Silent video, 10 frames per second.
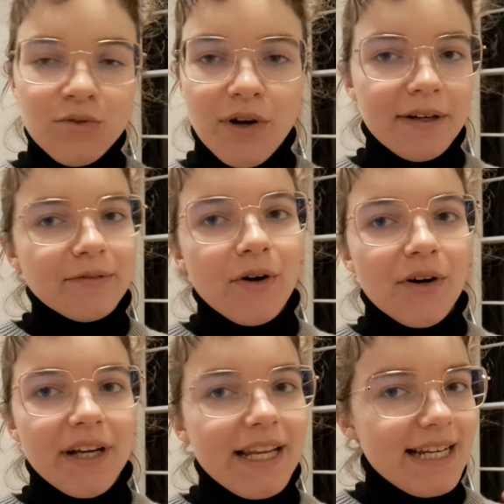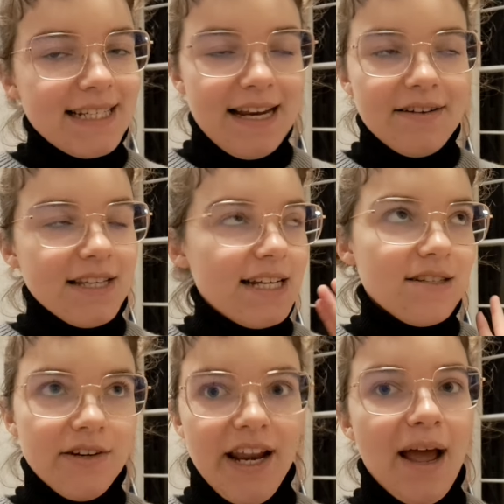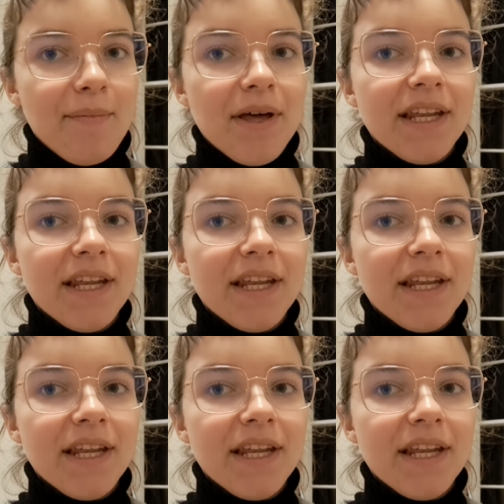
all going wrong, and yesterday I was like, it's not gonna happen.